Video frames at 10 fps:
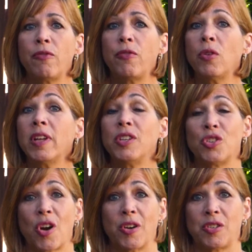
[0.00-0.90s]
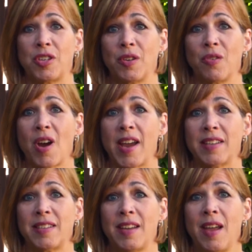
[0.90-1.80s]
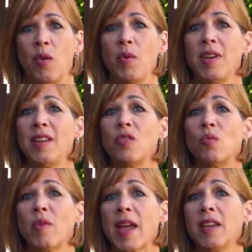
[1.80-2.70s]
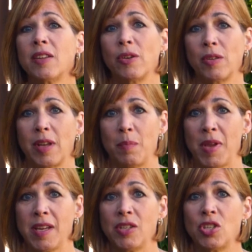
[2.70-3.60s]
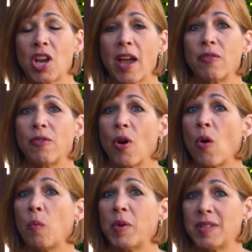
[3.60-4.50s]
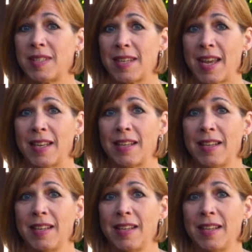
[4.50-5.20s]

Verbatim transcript: fully charged in Christ, we need to regularly be in check for open sin.